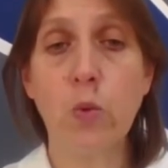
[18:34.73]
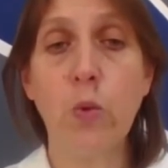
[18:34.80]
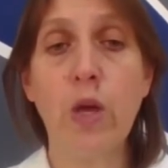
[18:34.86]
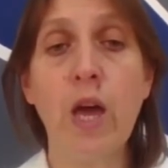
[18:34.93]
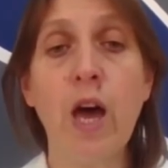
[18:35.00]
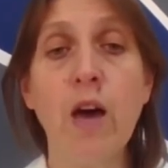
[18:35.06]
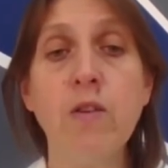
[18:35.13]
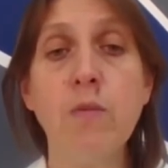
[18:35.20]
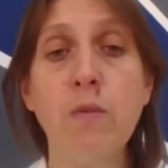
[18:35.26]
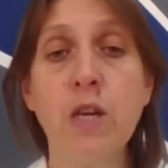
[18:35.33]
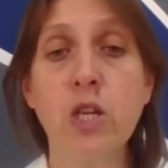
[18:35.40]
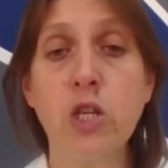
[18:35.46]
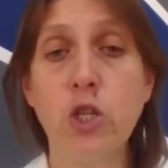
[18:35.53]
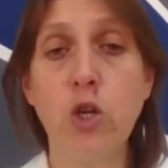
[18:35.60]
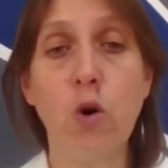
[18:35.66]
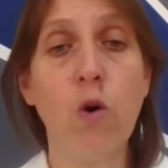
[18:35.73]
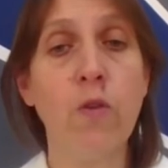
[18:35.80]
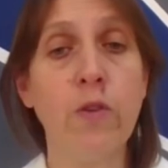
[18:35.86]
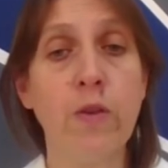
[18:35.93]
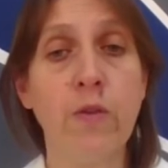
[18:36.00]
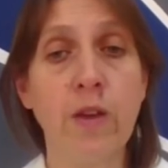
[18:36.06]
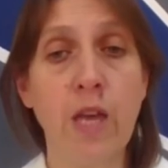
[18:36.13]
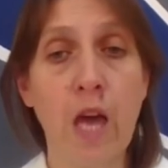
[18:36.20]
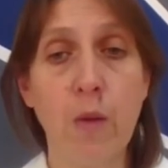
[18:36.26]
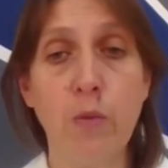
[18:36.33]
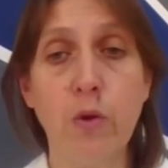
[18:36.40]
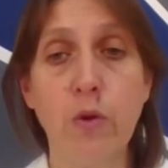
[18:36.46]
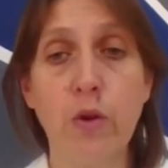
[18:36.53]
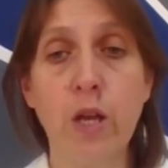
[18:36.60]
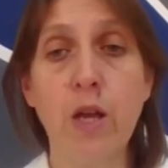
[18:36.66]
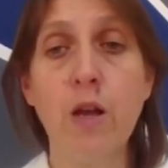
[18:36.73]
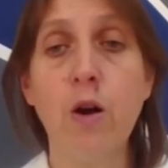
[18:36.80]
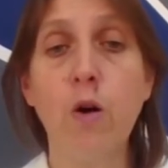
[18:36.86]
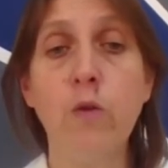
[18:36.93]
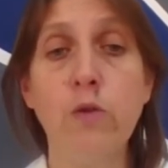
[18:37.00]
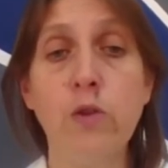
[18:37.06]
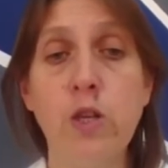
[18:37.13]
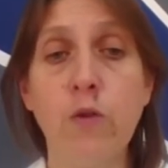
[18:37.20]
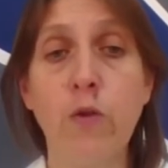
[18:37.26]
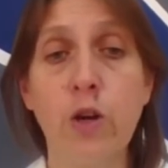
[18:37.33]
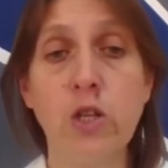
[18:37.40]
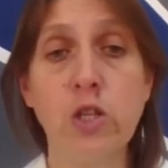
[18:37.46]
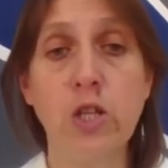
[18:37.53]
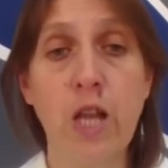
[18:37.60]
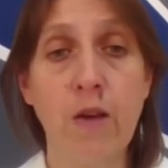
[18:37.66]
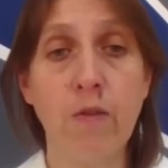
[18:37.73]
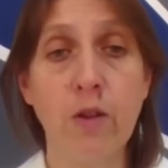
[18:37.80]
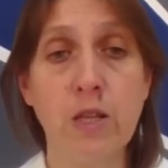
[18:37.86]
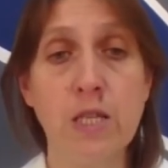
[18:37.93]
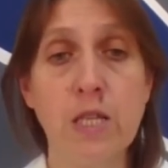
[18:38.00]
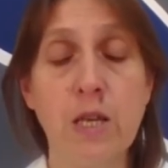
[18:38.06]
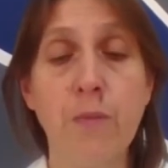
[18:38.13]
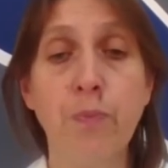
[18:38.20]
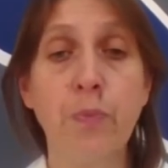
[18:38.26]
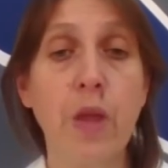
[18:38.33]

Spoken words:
we have a mixture of the vocabulary of different levels,